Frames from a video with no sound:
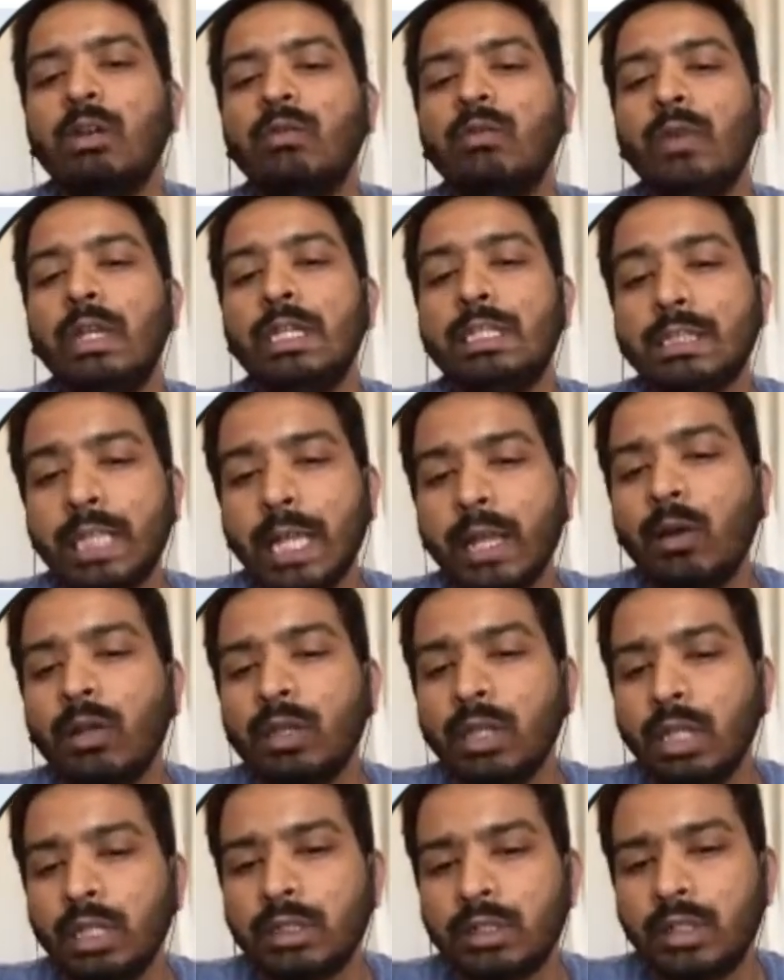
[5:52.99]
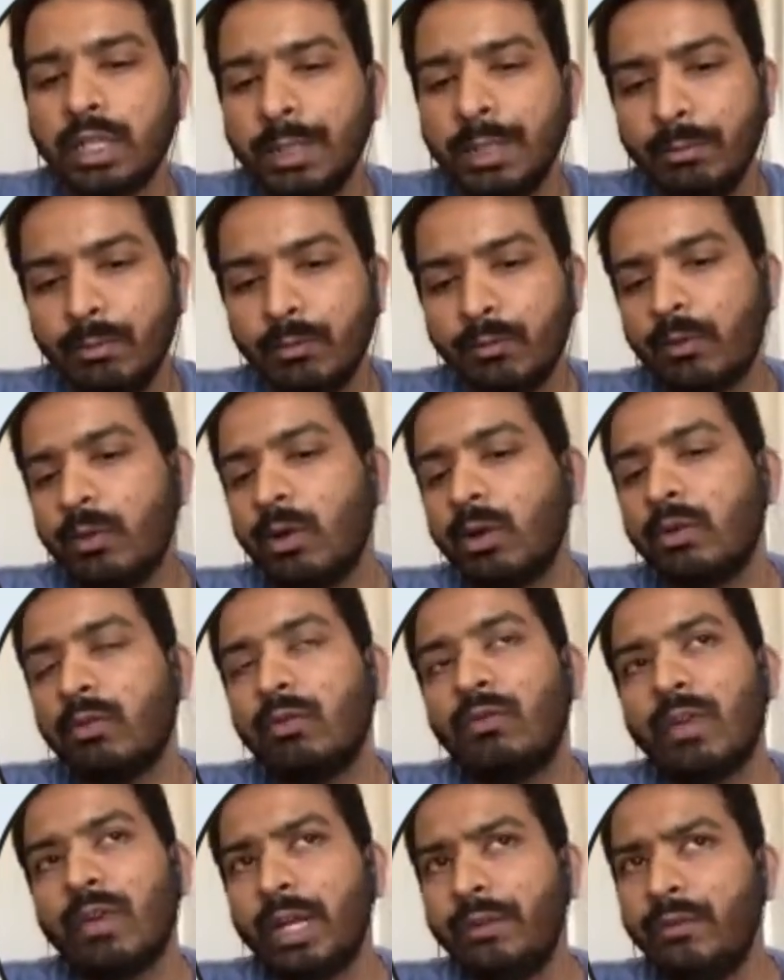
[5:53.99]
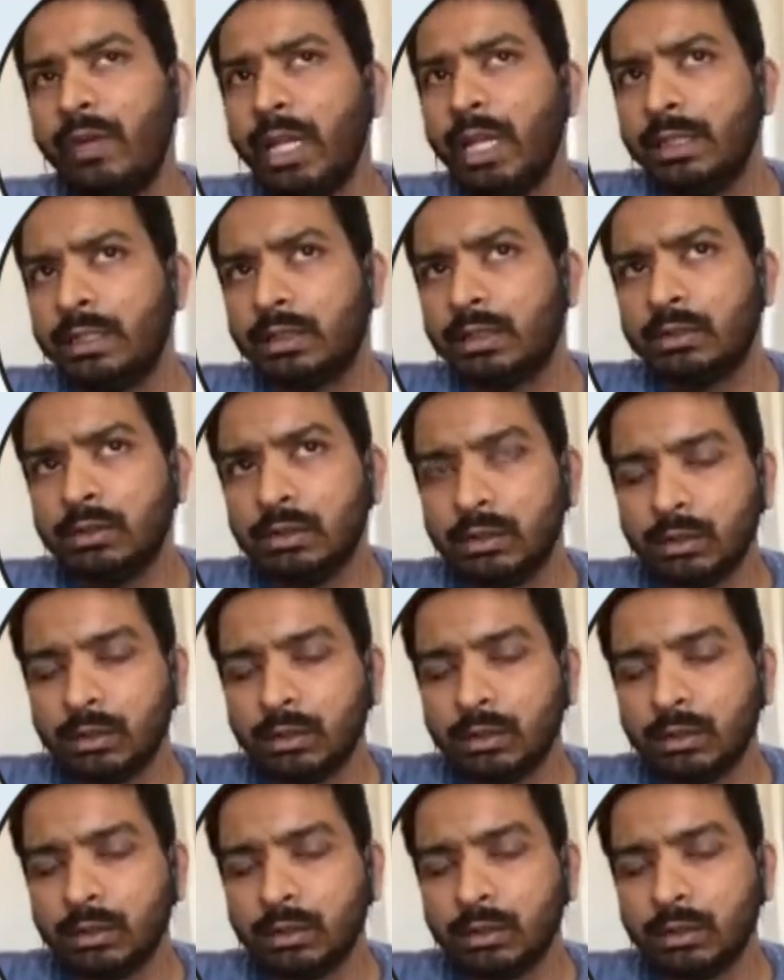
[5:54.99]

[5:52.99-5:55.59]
will stay on this stream for 5 days.